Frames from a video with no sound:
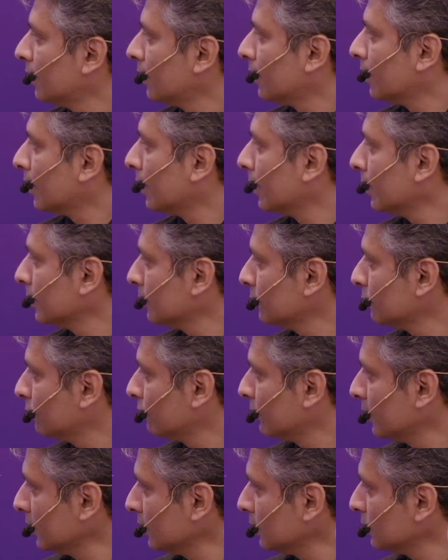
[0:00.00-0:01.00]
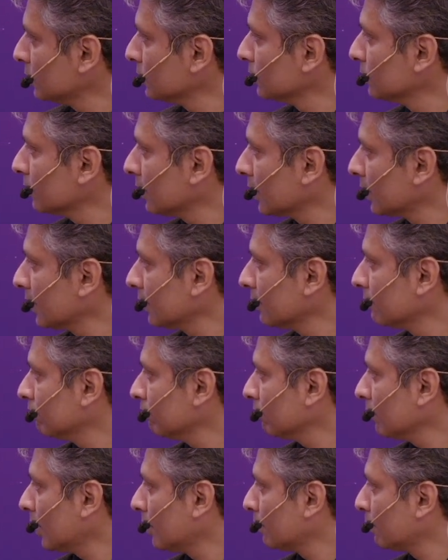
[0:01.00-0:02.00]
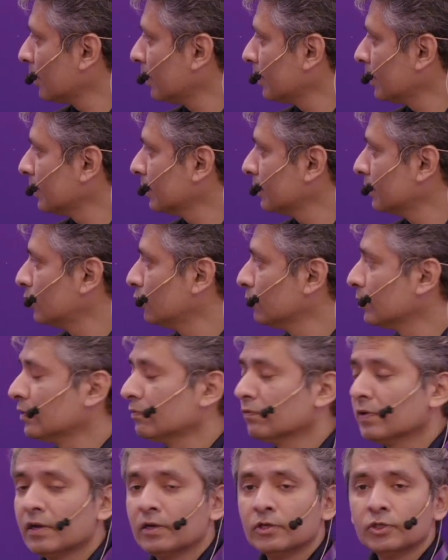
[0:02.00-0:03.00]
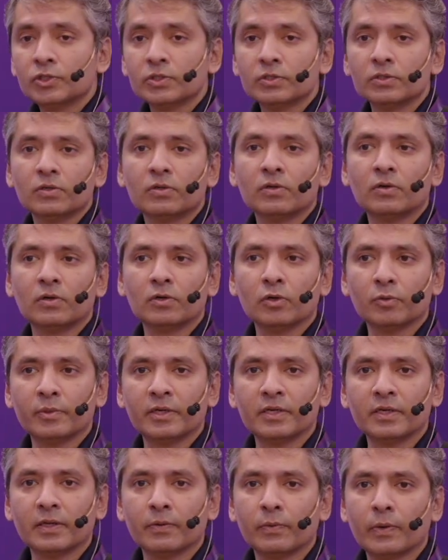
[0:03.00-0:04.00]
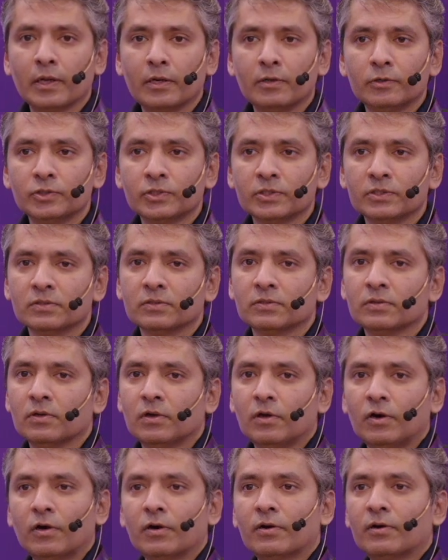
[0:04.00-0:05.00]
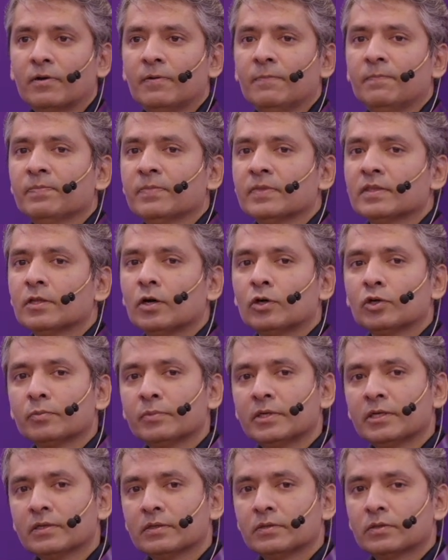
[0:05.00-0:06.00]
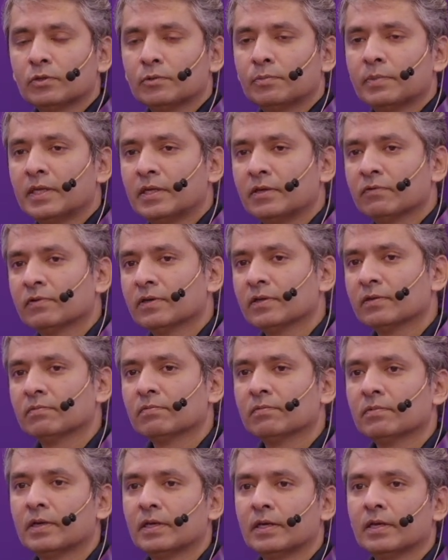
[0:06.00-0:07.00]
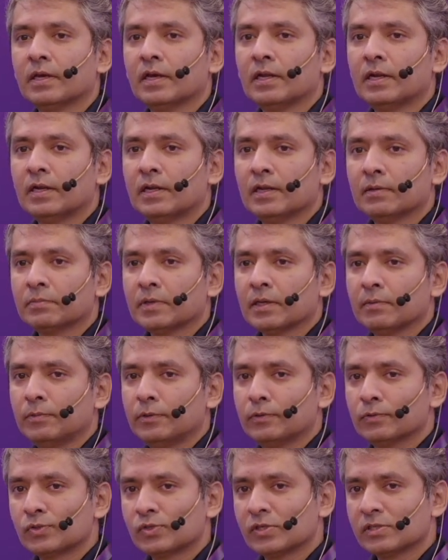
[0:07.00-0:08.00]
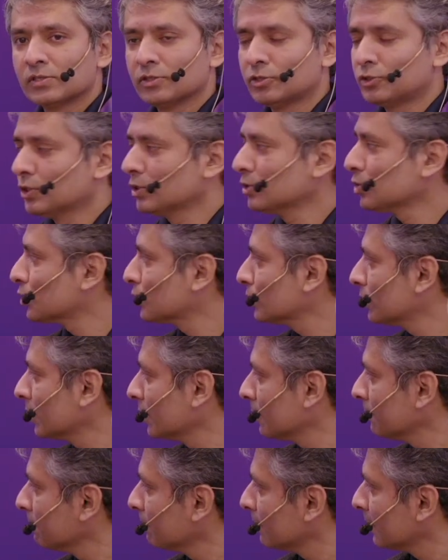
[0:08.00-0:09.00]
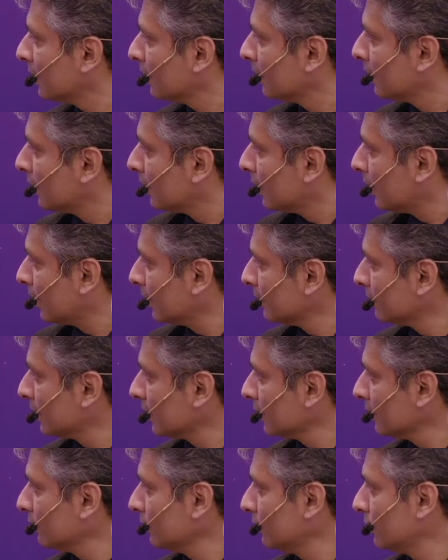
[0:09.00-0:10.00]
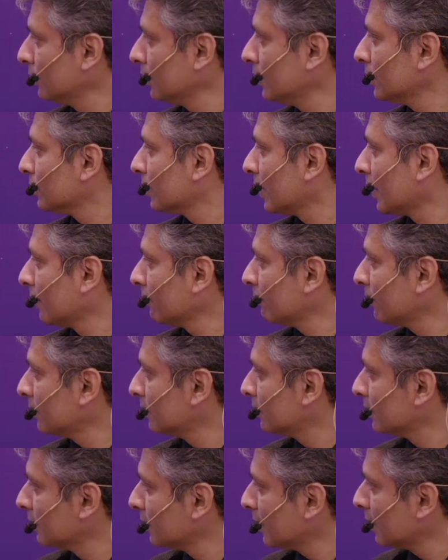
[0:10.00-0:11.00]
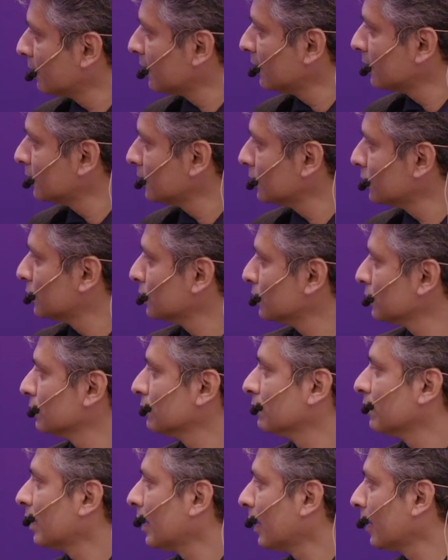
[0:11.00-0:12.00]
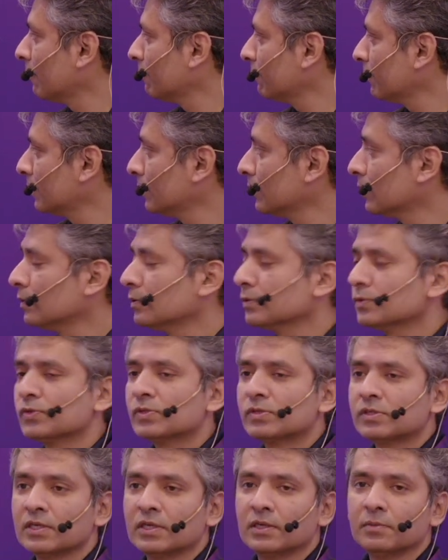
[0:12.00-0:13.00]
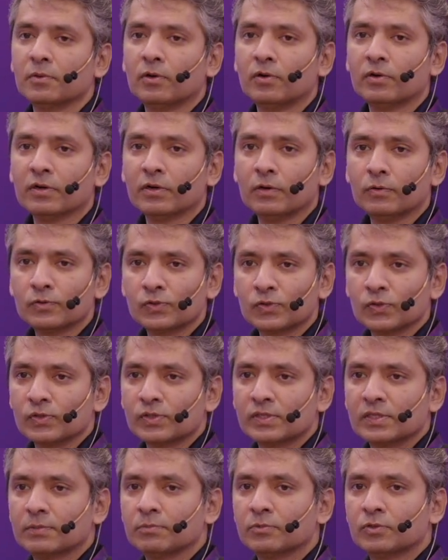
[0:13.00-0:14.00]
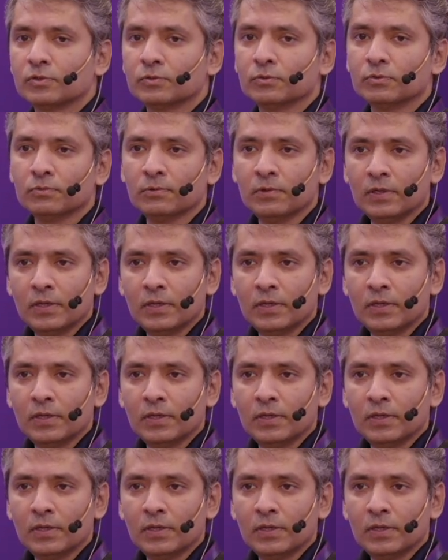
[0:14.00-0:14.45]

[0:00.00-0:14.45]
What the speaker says: And we need to, again, apply human evaluation or automatic evaluation, or the automatic could be even a LLM can be used as a judge today. And then you need to have the ability to have in-house team or an outsourced team to